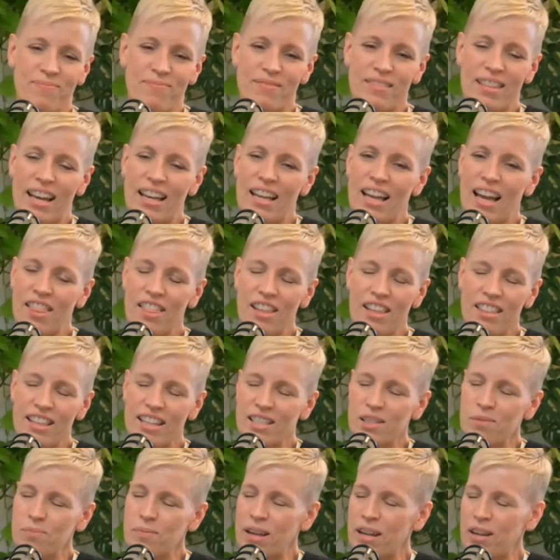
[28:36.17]
I think
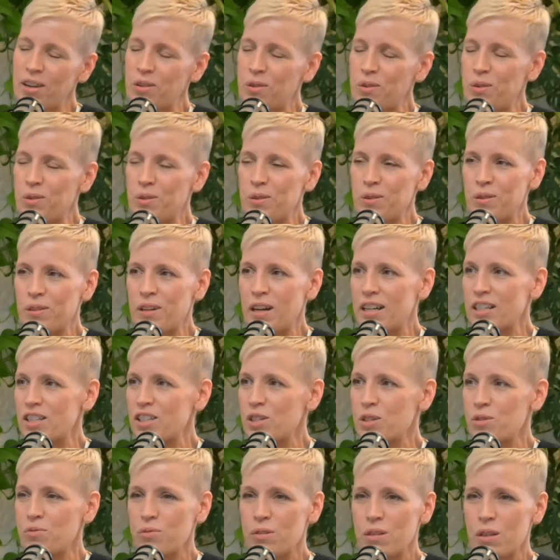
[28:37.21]
that's my goal. I
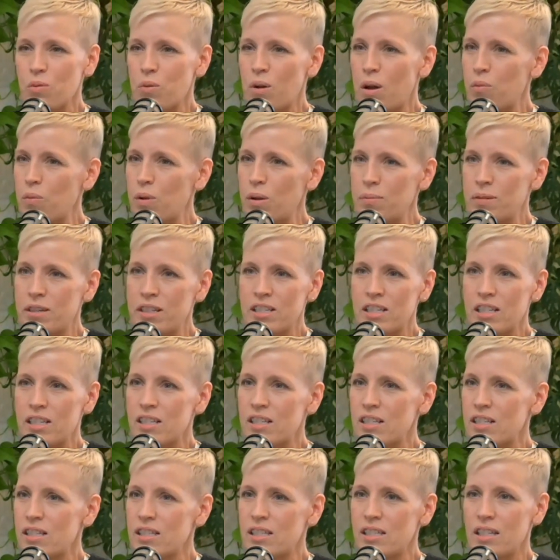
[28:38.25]
just really want Wilmington
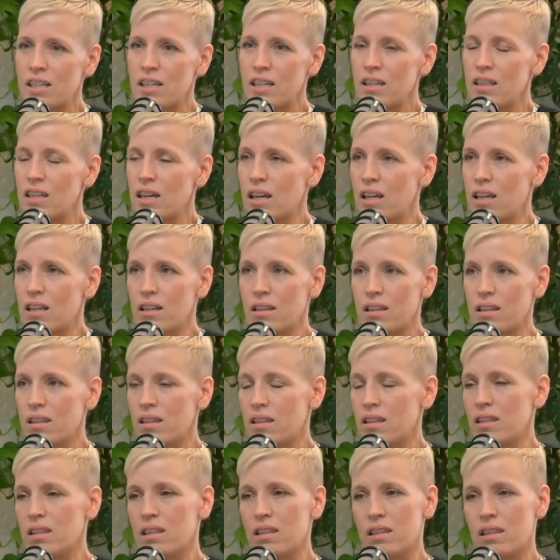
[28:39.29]
to see that
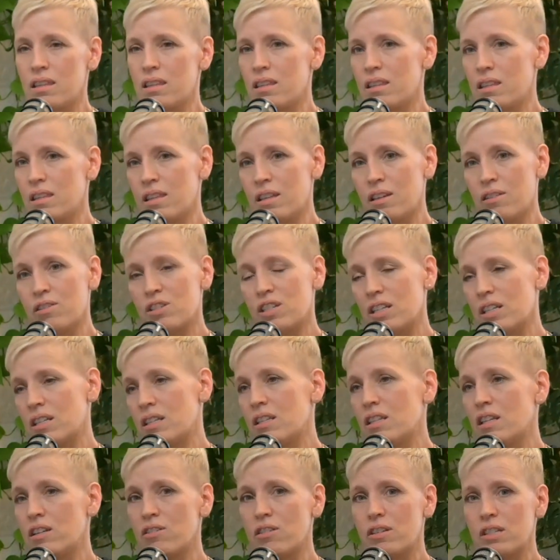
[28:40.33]
there
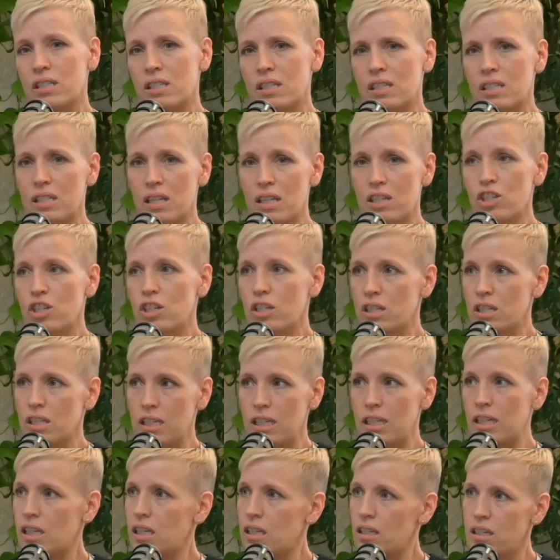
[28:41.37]
is such a
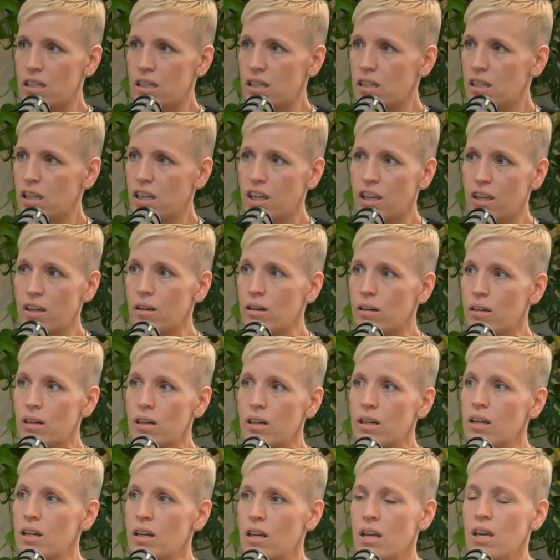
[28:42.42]
need here,
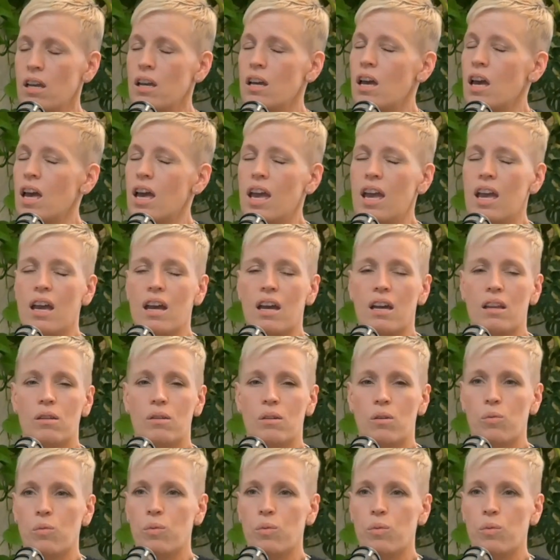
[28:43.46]
and